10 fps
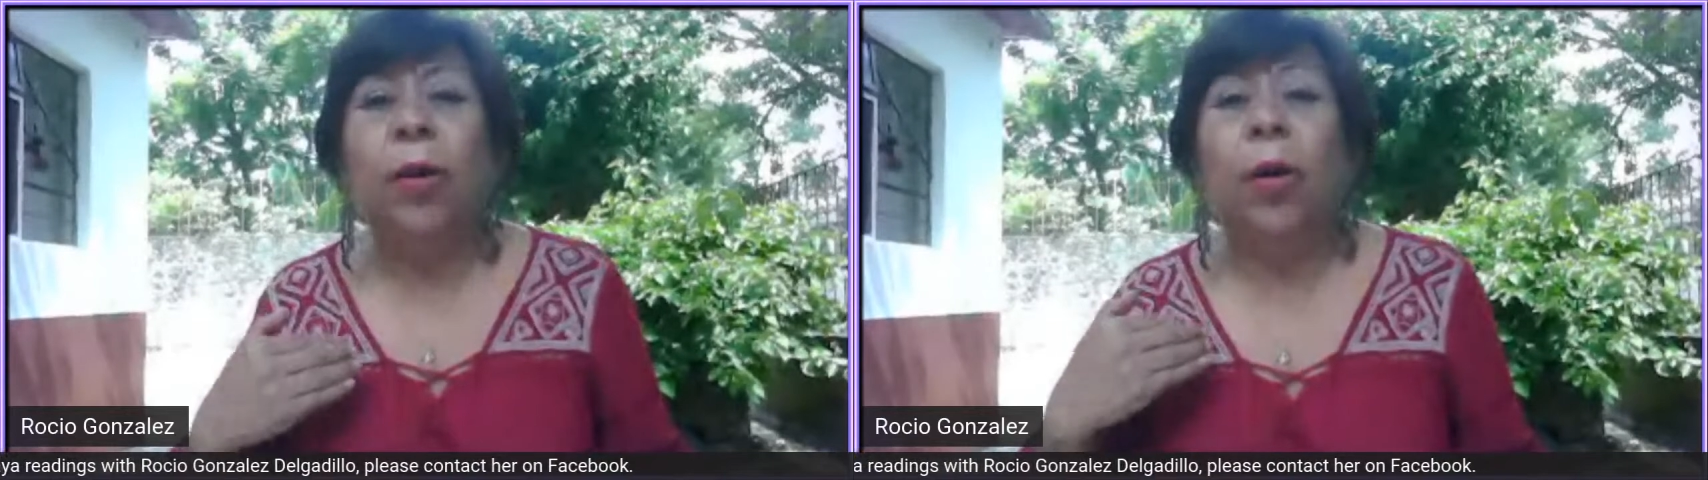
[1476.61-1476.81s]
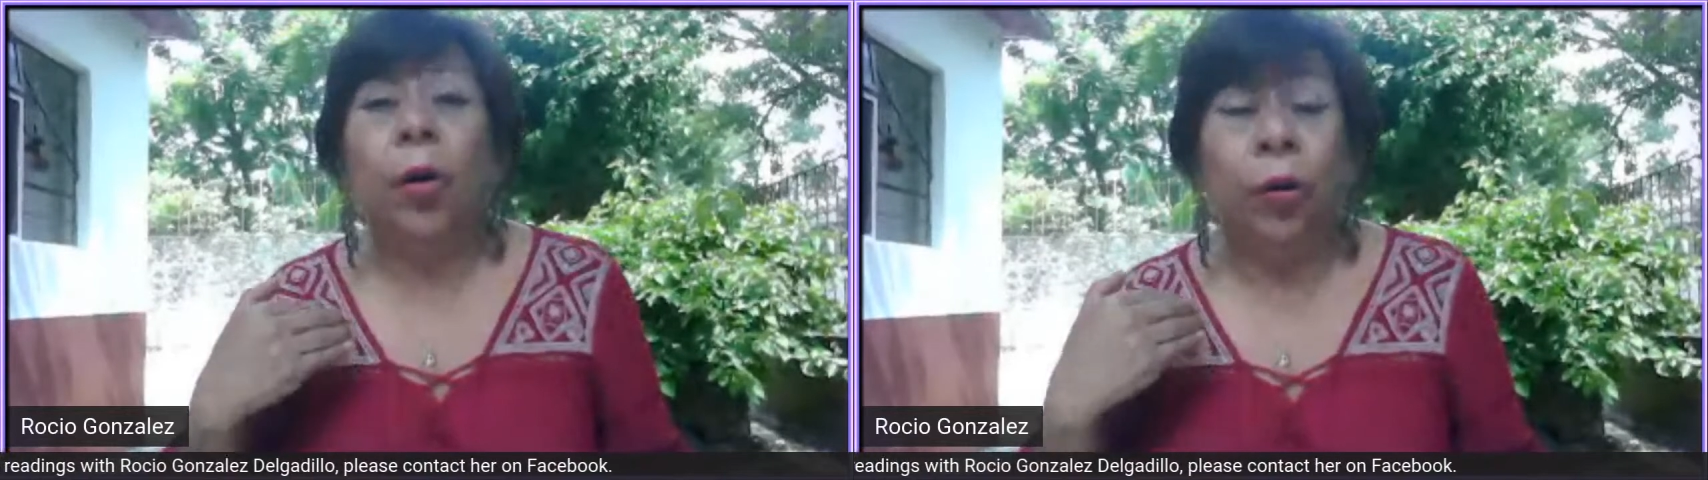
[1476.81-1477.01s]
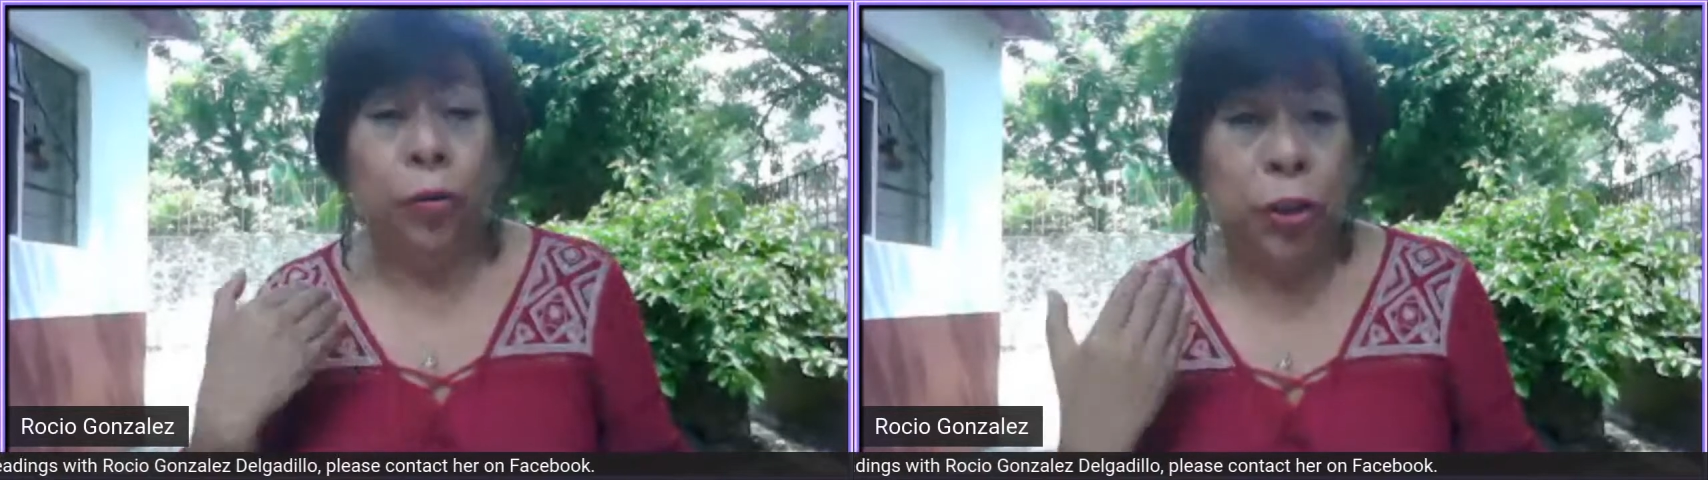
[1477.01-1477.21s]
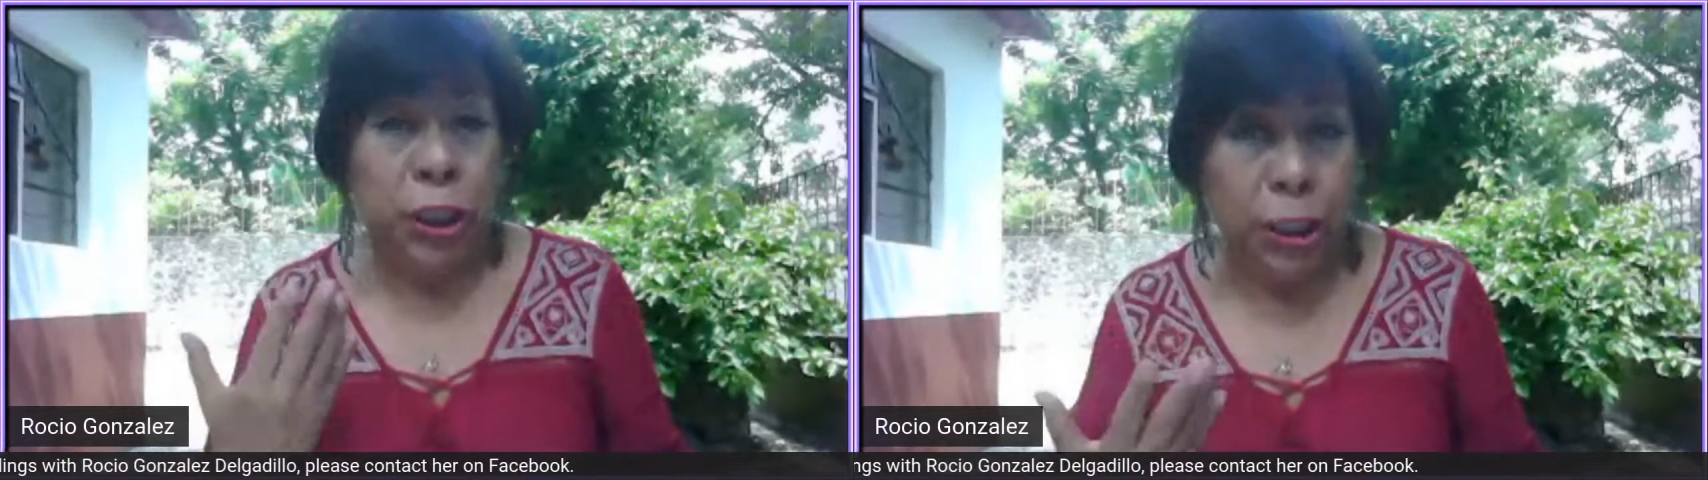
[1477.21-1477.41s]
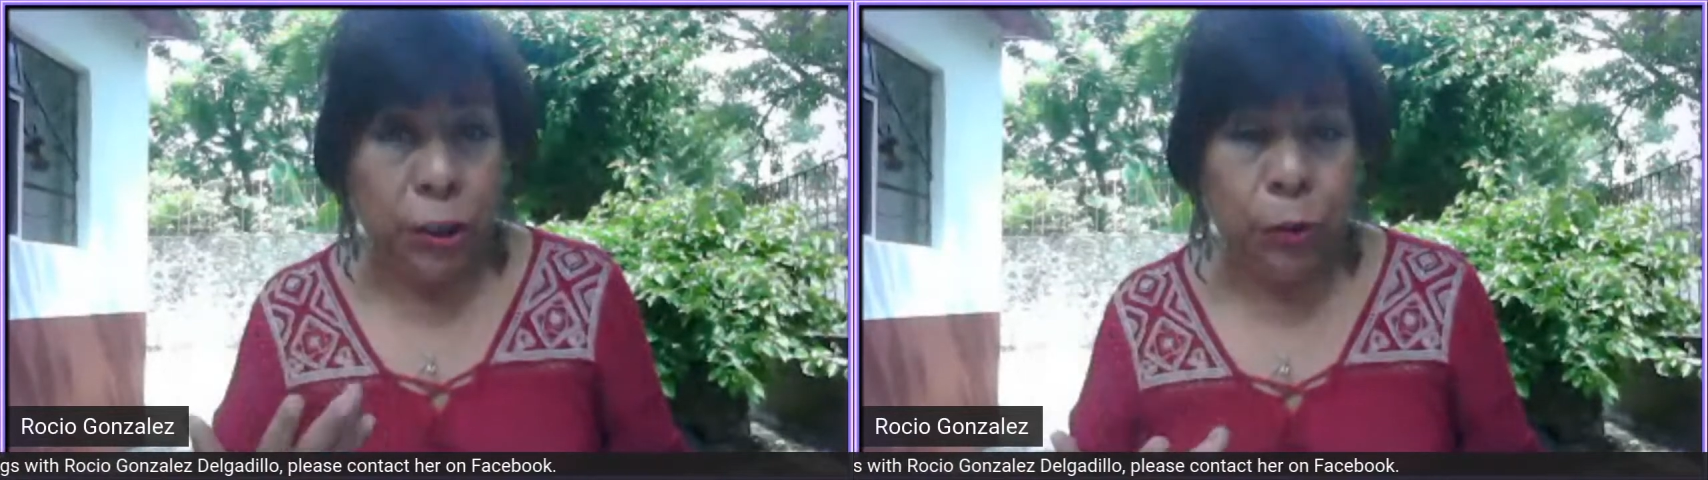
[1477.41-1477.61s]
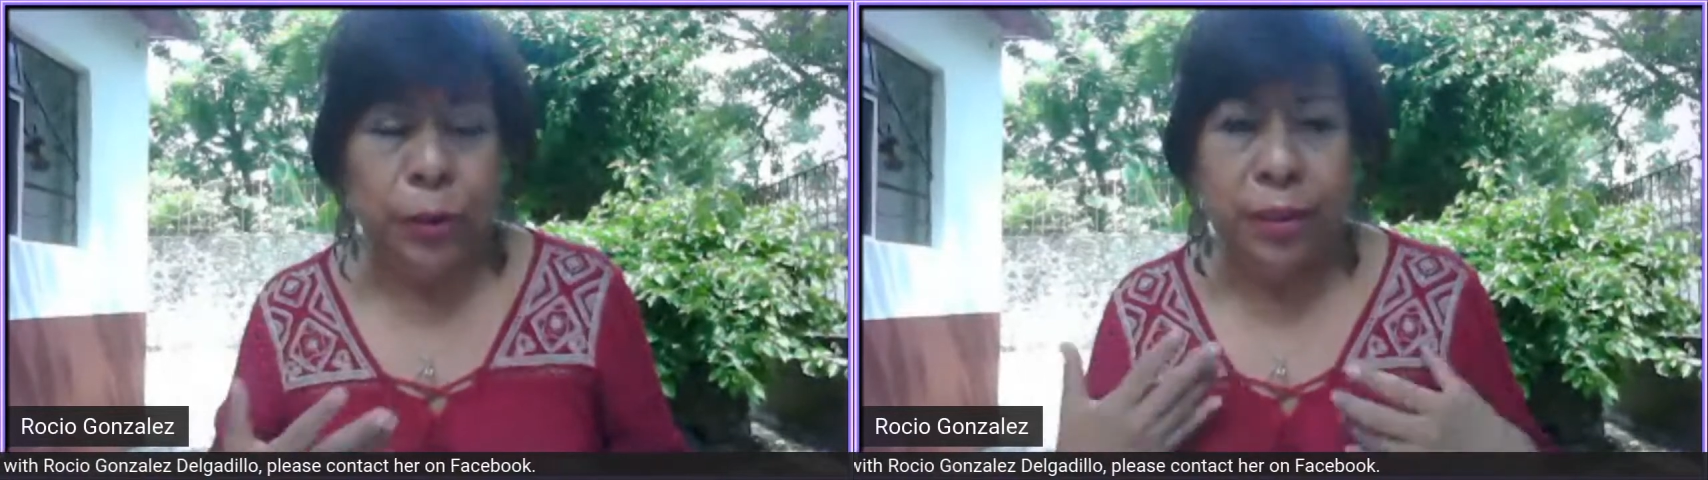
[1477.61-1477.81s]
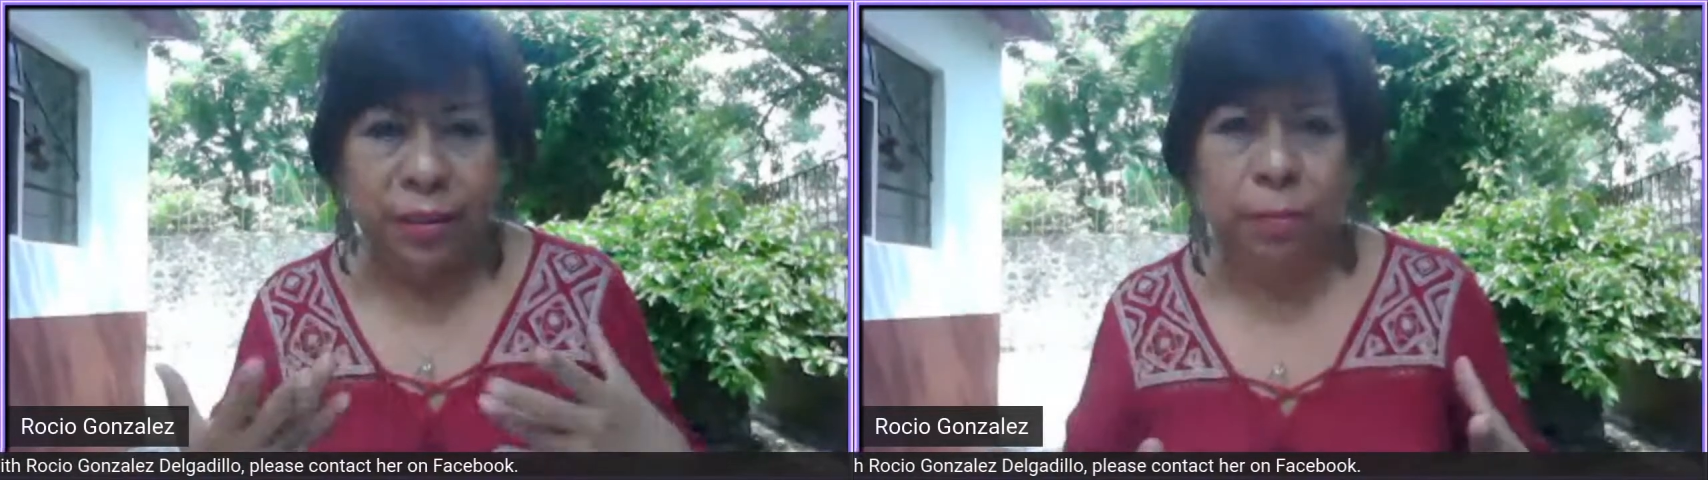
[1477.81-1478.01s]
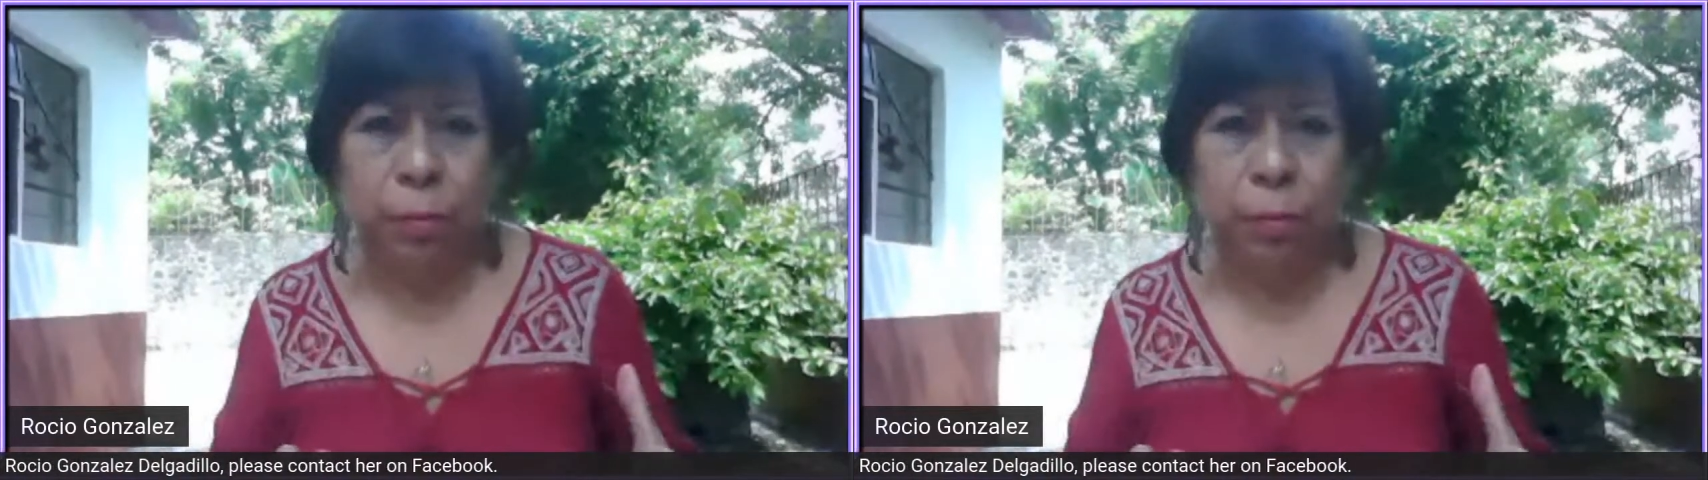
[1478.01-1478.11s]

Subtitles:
or continue with this